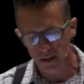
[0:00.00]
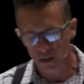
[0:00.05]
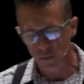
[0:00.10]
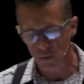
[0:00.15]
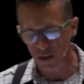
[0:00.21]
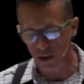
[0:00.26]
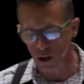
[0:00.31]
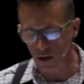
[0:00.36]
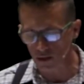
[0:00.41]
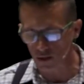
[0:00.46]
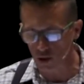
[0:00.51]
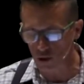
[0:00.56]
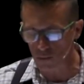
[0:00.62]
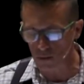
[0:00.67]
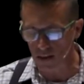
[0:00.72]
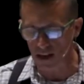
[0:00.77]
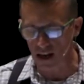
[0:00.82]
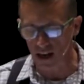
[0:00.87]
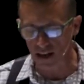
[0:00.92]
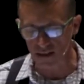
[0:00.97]
We all do,
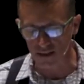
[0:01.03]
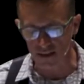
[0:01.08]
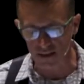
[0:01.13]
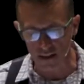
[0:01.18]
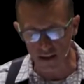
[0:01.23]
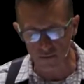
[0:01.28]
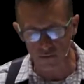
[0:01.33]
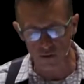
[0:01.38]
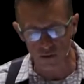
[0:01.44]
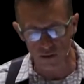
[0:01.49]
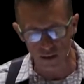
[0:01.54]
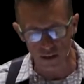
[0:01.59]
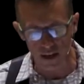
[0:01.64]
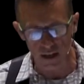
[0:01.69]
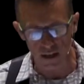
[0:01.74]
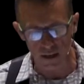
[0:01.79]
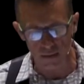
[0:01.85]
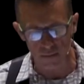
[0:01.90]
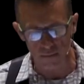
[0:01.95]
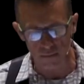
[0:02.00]
but God has never
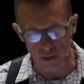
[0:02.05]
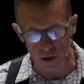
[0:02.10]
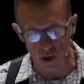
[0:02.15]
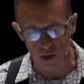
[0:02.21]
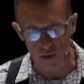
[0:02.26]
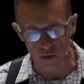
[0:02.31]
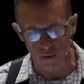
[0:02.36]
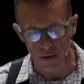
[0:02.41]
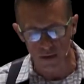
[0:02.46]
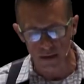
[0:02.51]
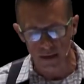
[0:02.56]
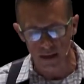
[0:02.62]
let him go.